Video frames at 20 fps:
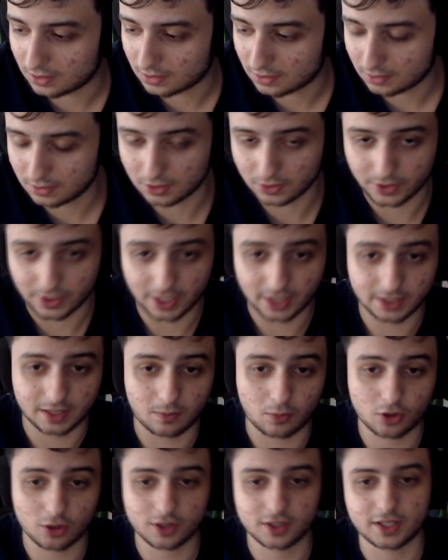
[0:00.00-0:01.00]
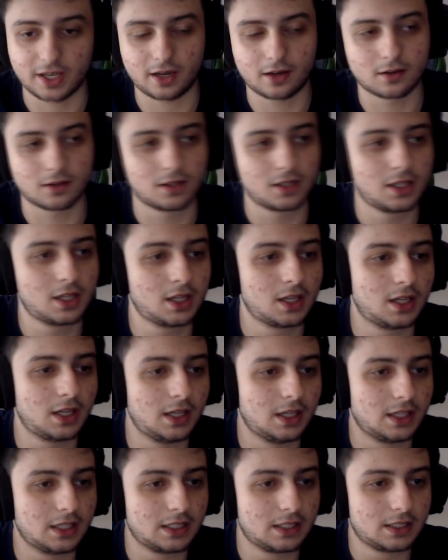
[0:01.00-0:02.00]
you hear the motorcycle.
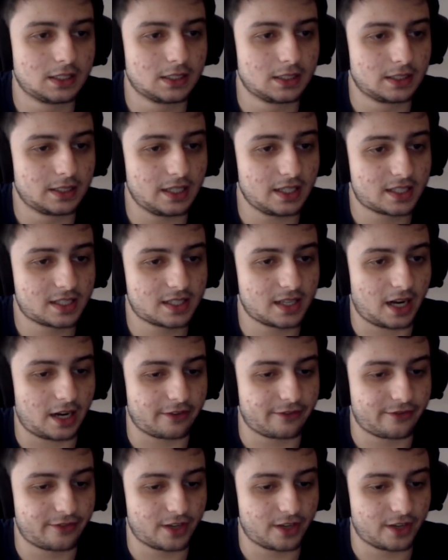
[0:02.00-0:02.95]
It's tough,